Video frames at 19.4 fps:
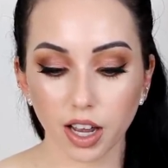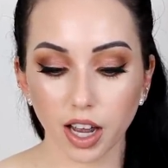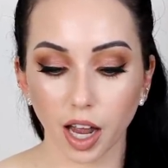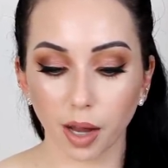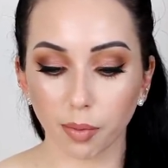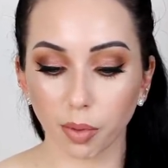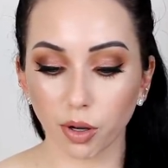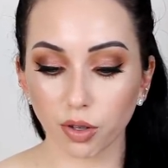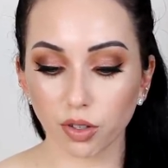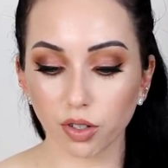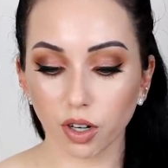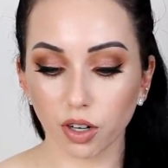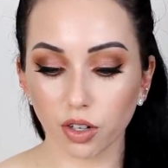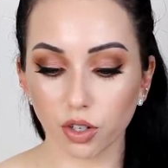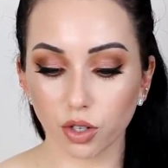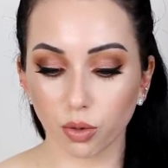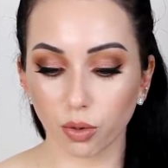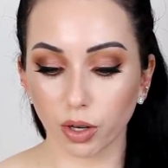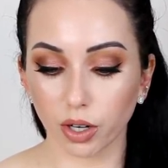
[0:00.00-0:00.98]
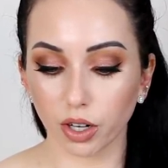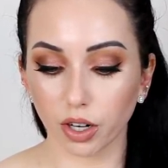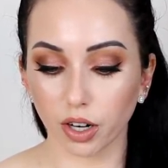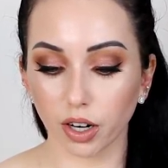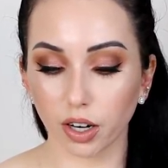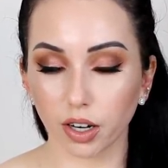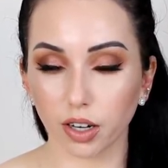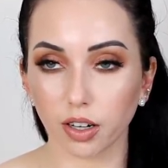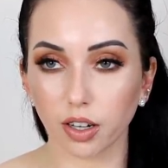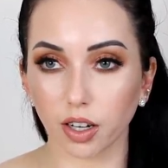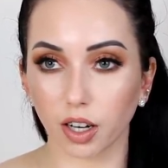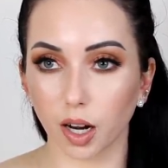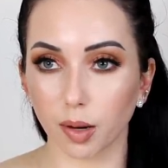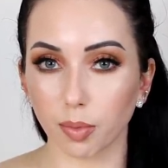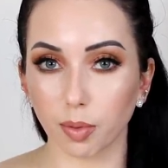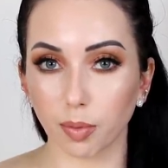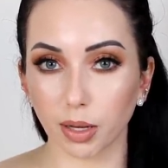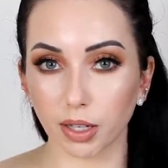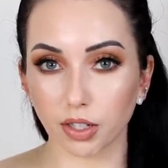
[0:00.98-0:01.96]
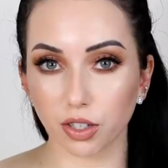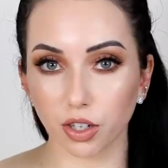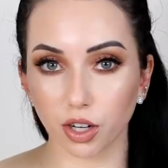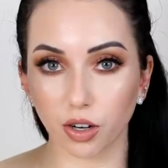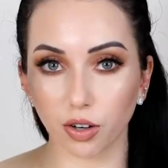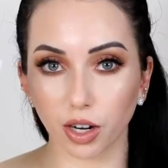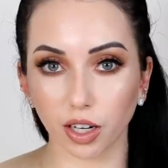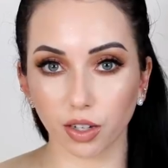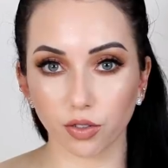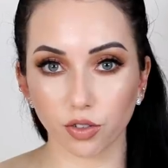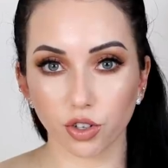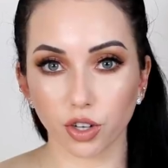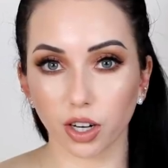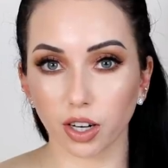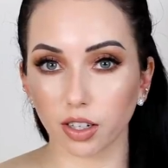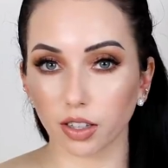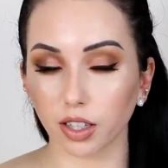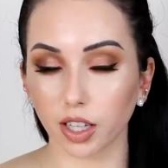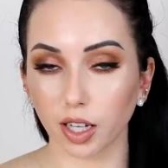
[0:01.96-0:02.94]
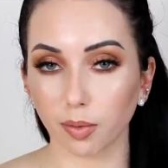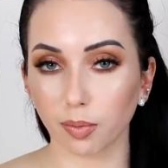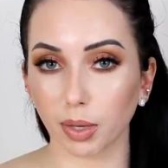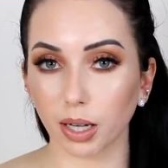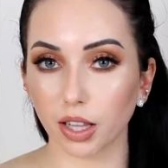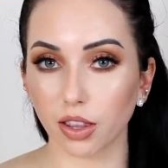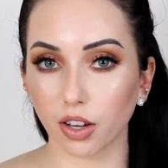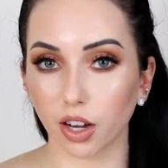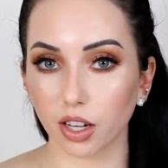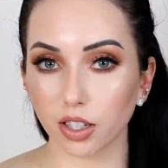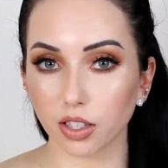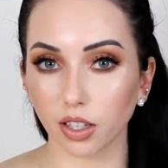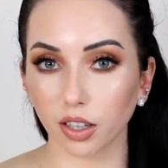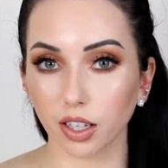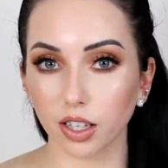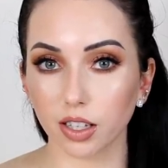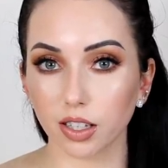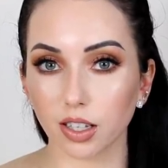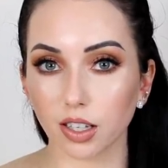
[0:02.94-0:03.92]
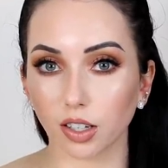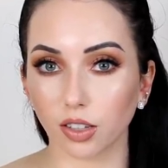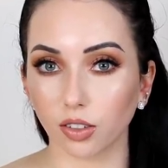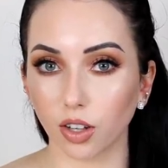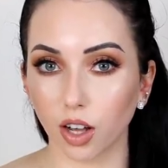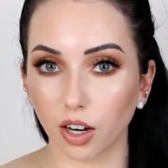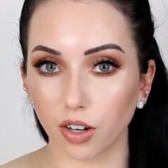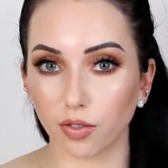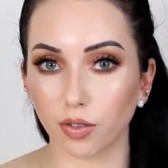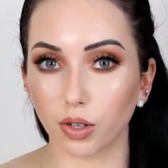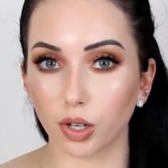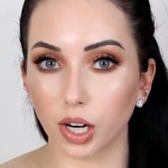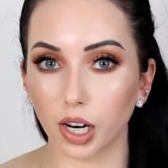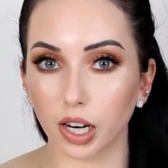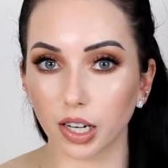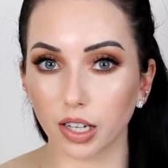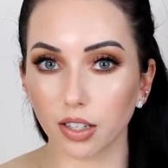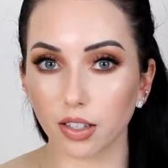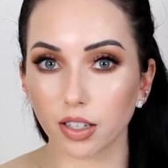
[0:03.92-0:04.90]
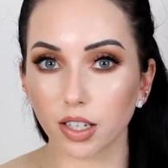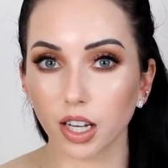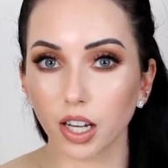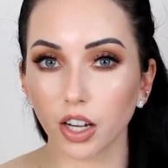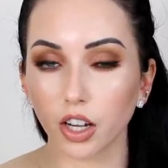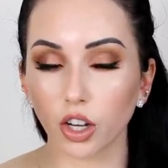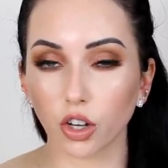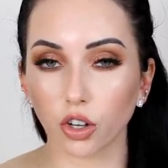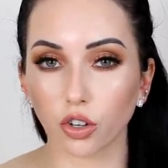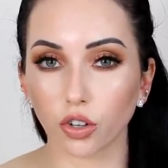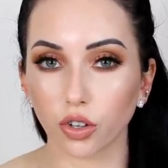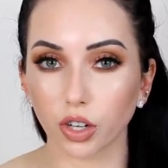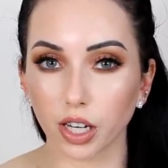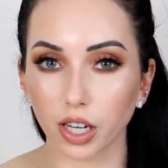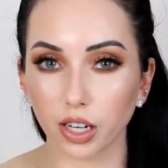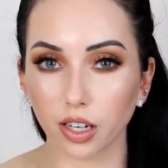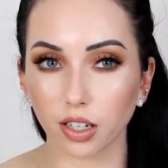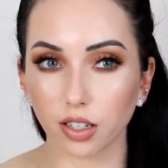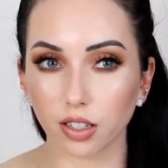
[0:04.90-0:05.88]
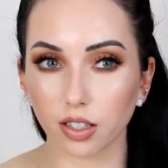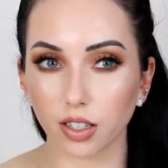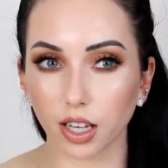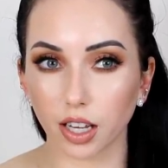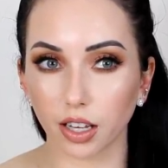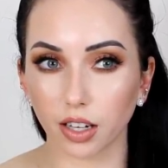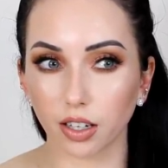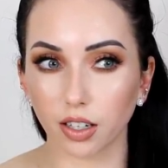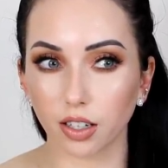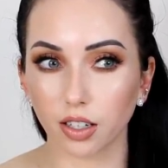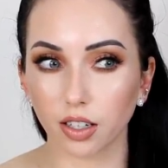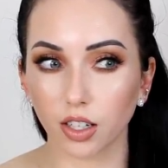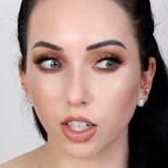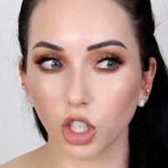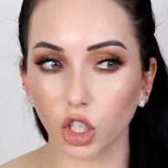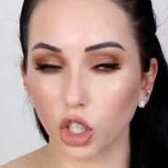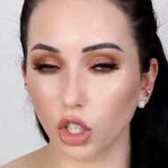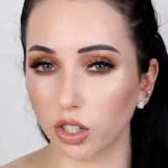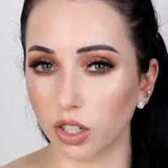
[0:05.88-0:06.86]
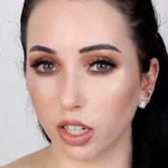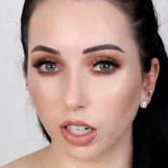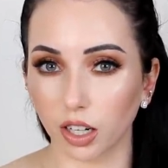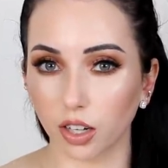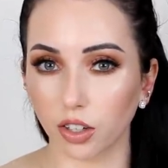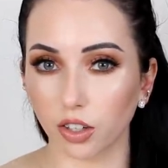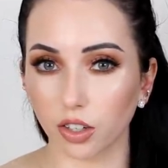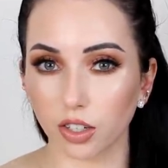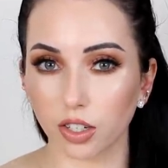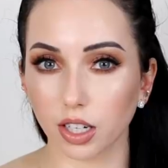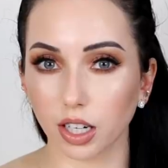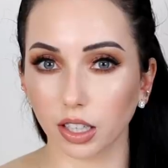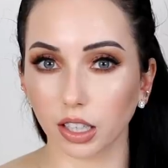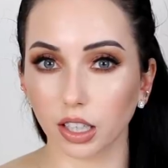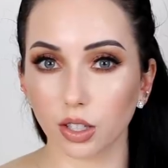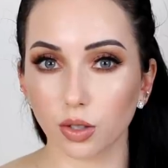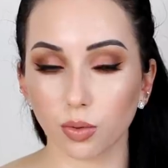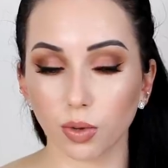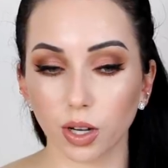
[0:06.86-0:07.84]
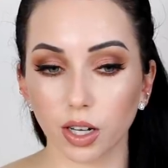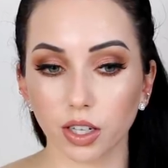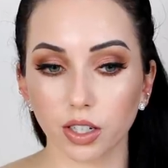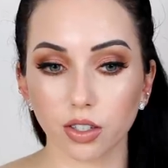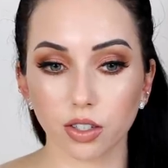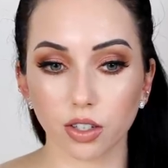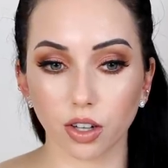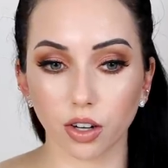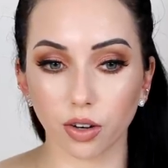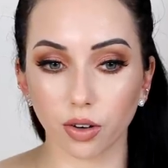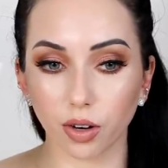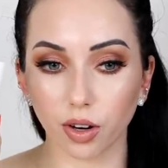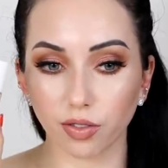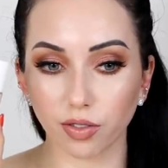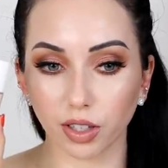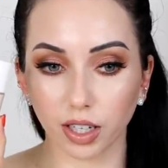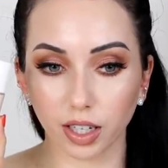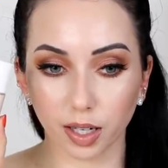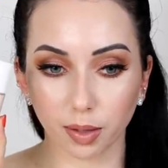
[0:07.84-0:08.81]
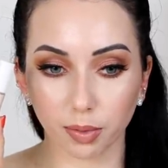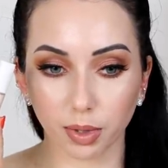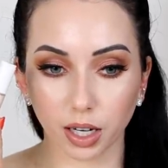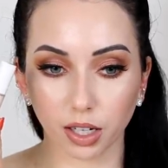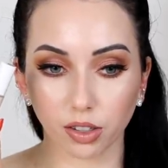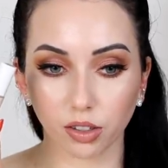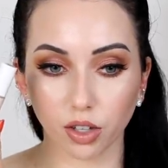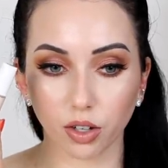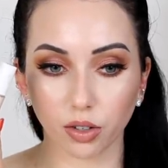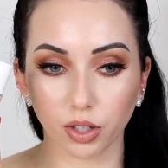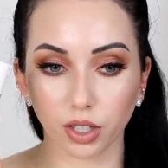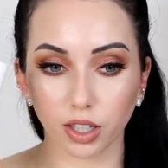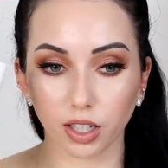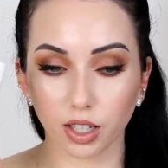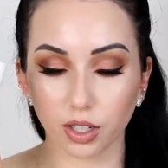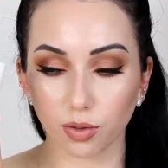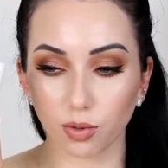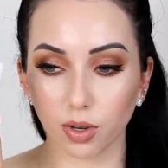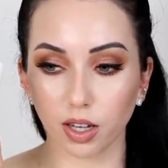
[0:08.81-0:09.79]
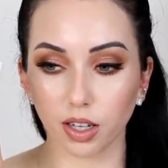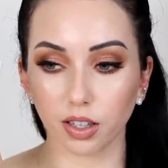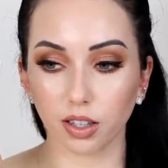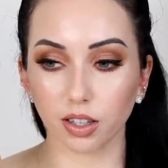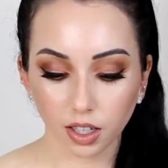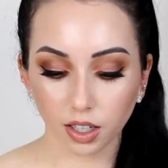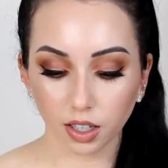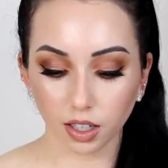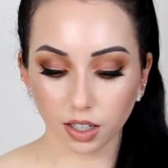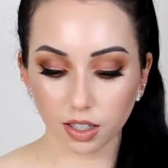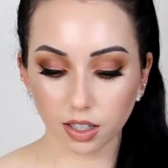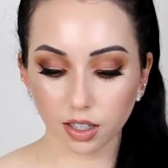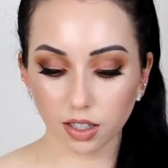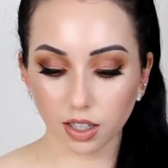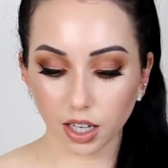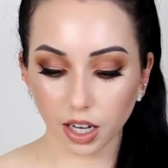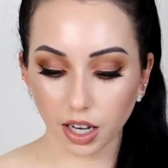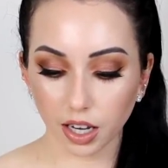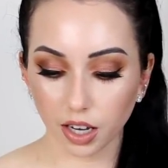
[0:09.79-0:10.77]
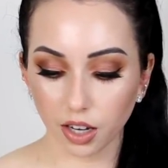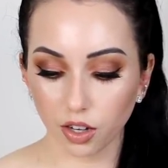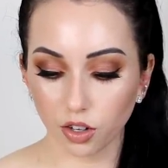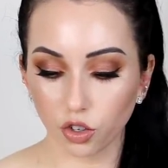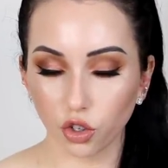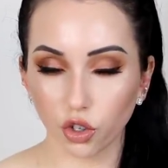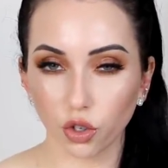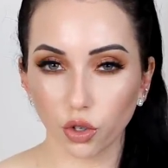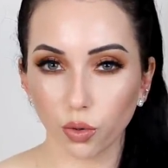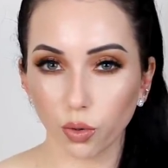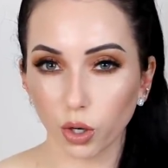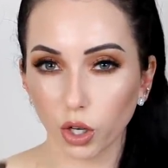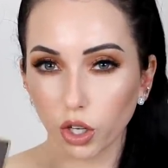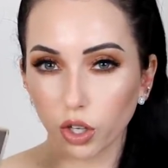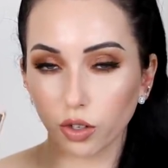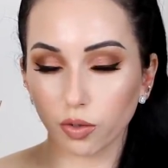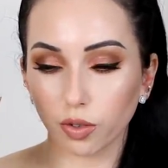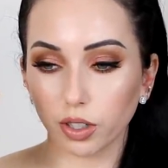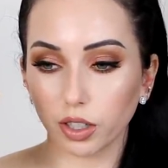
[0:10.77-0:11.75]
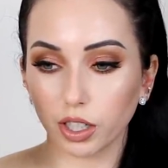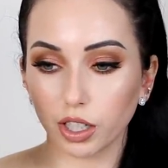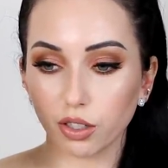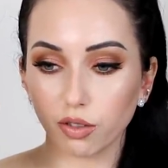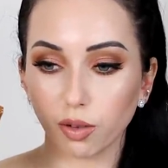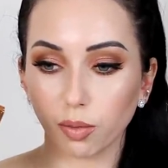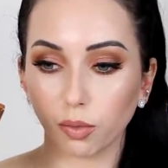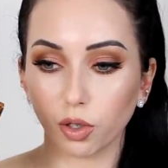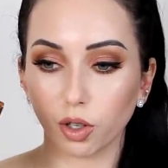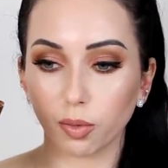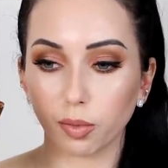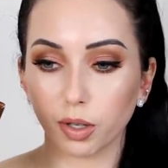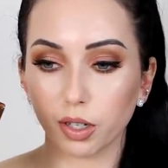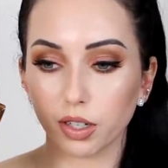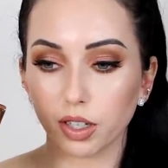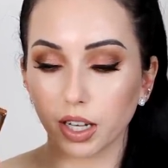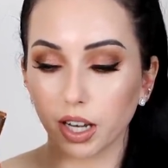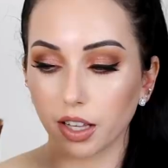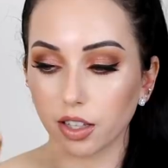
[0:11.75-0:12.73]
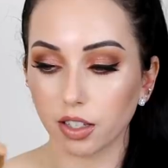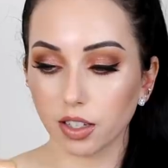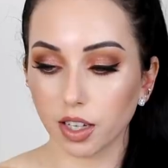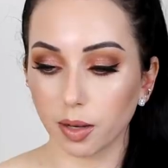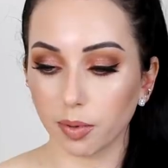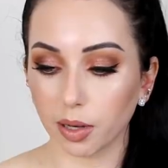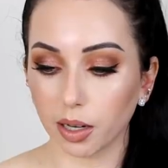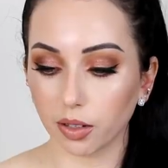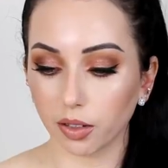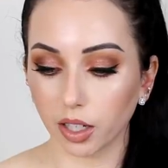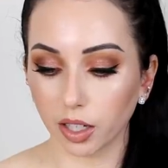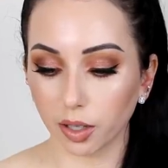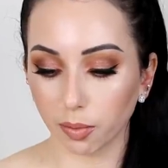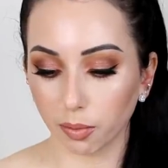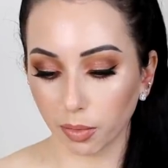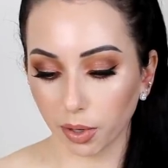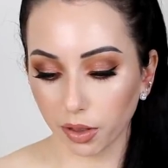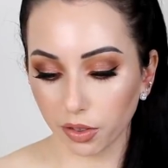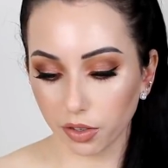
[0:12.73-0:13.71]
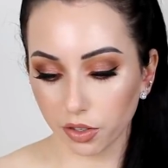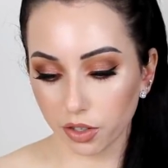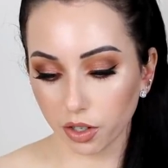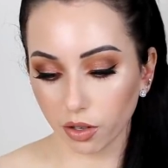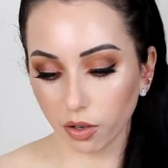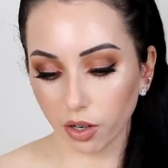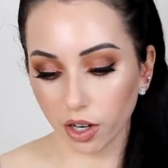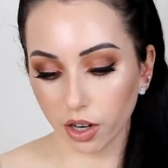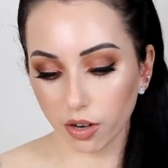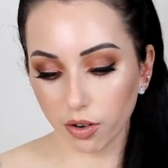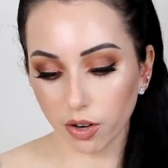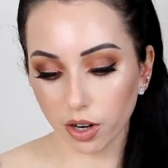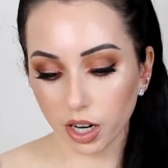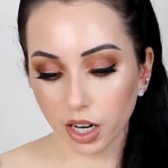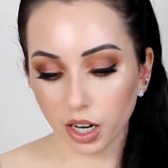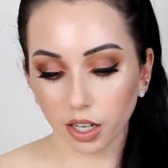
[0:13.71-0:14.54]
I posted on Twitter a couple months ago kind of sharing like my thoughts on this, and a lot of you guys agreed and said you didn't understand this one, so I feel like I'm not alone in this one. This is a newer release from Laura Mercier. This came out like a month or so ago.